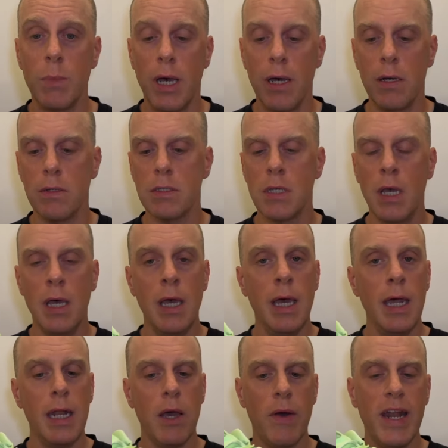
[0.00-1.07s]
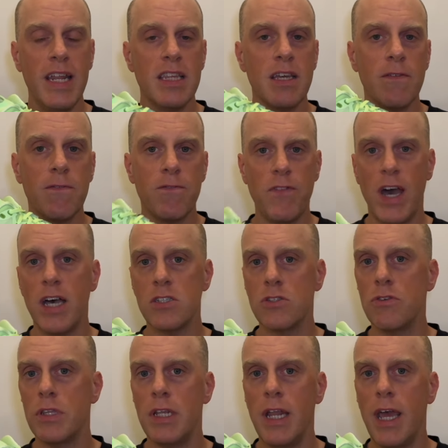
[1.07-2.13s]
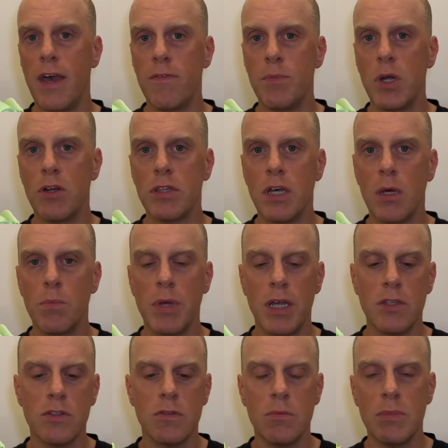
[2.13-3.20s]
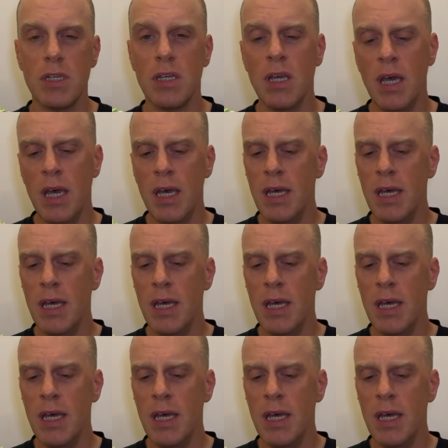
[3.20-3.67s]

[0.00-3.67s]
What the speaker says: miles. Now, anything faster than half marathon pace for me,